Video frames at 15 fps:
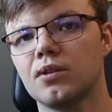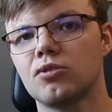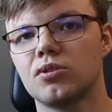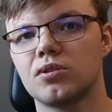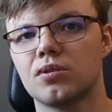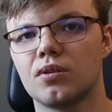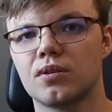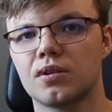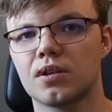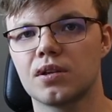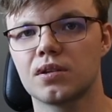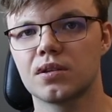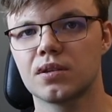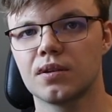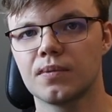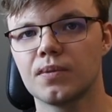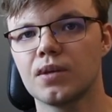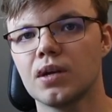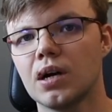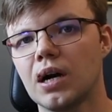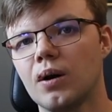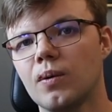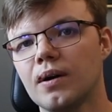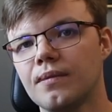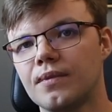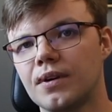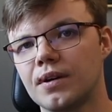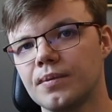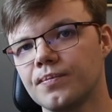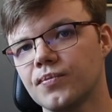resources.
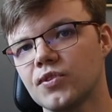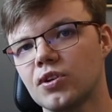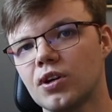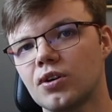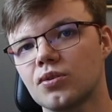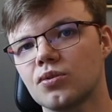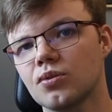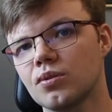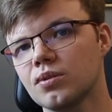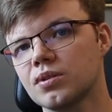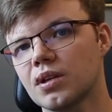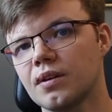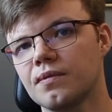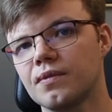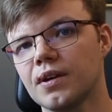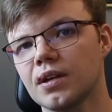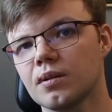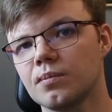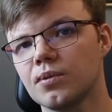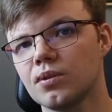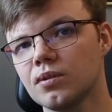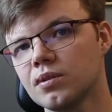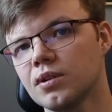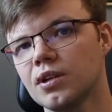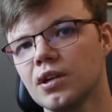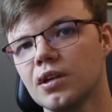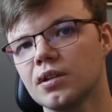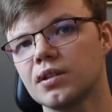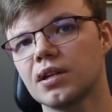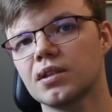However, there are tools available
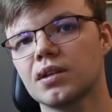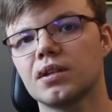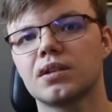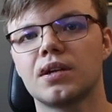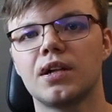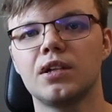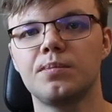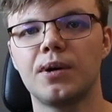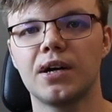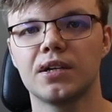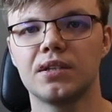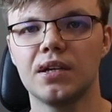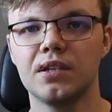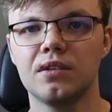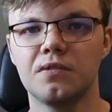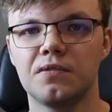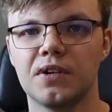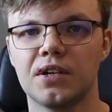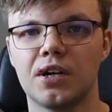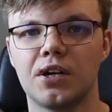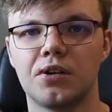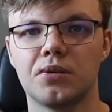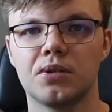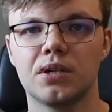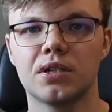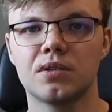that can help identify areas